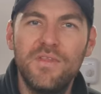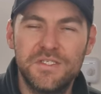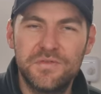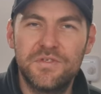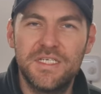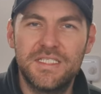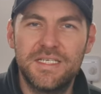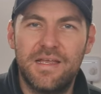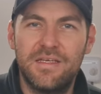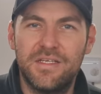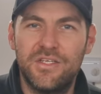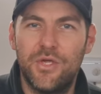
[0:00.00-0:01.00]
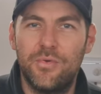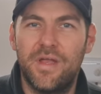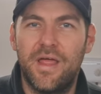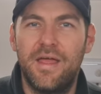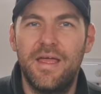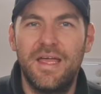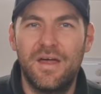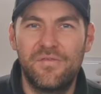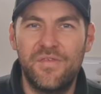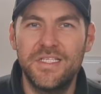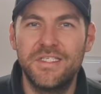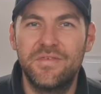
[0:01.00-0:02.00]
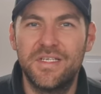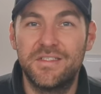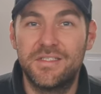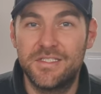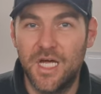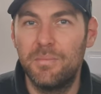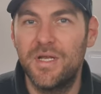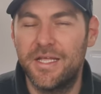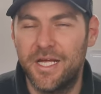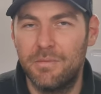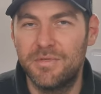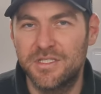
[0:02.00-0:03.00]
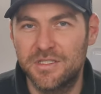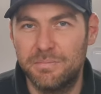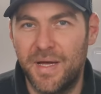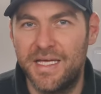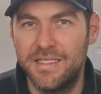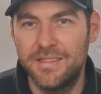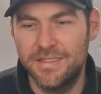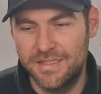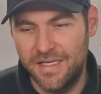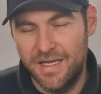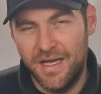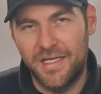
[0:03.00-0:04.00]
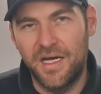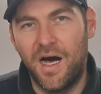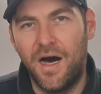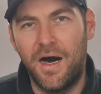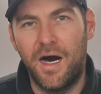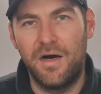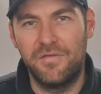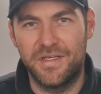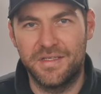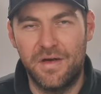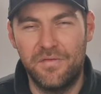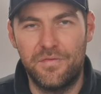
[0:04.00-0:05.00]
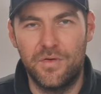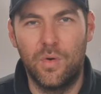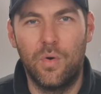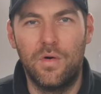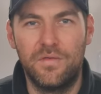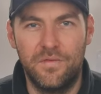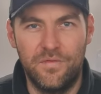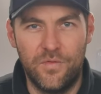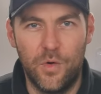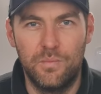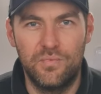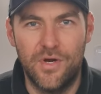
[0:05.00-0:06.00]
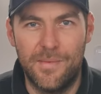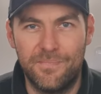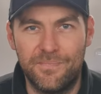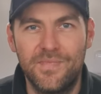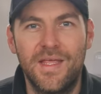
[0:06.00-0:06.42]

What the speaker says: this freestanding unit, effectively doubling up the space and halving that floor footprint.